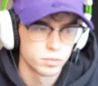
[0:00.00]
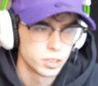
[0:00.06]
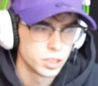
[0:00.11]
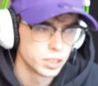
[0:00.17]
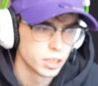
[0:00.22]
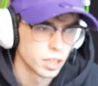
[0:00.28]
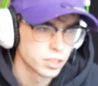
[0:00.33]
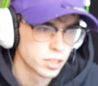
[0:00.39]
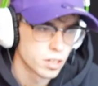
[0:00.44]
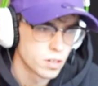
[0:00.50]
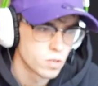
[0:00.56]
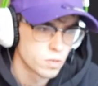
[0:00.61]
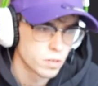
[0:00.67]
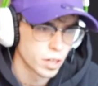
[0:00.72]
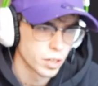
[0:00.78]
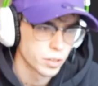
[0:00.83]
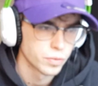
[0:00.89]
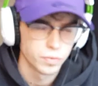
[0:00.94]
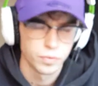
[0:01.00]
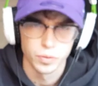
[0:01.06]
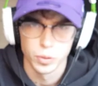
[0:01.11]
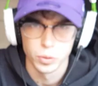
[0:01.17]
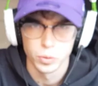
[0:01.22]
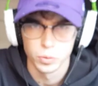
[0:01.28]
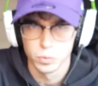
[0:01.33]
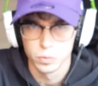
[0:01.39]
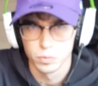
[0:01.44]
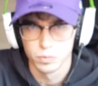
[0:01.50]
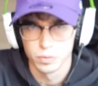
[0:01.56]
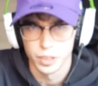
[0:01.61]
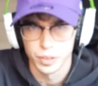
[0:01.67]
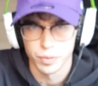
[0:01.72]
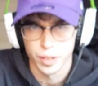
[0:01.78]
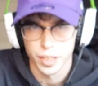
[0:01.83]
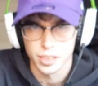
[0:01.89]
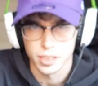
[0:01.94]
He's also got 2
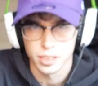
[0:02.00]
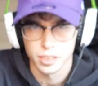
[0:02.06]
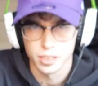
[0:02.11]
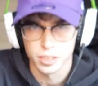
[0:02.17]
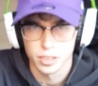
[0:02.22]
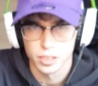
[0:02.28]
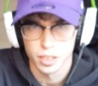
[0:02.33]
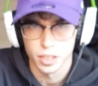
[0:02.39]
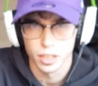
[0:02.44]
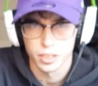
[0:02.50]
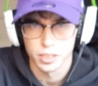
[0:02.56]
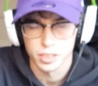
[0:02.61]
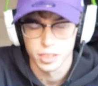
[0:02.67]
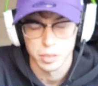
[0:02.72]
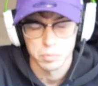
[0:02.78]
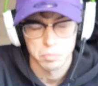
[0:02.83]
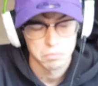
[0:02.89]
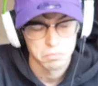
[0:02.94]
defenses on his team.